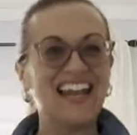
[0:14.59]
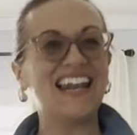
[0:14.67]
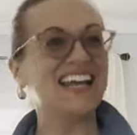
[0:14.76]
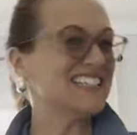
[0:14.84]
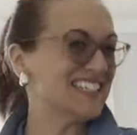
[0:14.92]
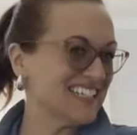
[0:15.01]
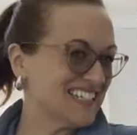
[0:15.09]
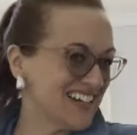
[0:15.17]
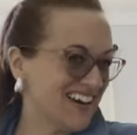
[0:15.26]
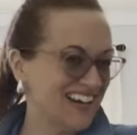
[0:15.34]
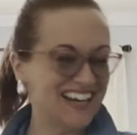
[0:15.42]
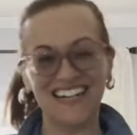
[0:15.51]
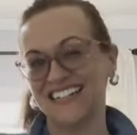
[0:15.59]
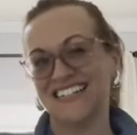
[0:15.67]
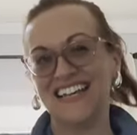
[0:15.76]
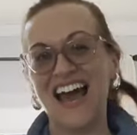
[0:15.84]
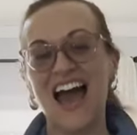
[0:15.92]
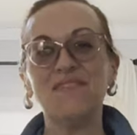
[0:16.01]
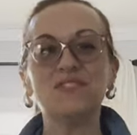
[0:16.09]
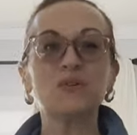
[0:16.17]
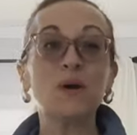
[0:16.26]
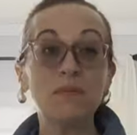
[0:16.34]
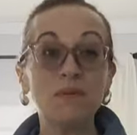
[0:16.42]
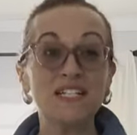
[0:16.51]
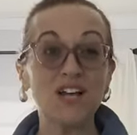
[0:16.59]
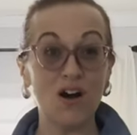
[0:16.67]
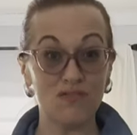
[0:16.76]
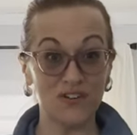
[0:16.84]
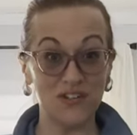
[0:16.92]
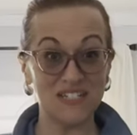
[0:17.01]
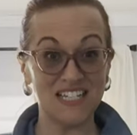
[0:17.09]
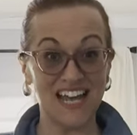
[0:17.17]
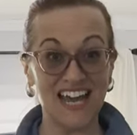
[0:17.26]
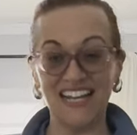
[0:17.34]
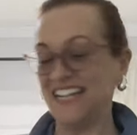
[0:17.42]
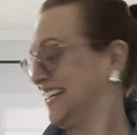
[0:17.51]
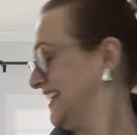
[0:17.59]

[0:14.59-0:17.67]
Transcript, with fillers: let's get started. I have a 20 piece haul for you today.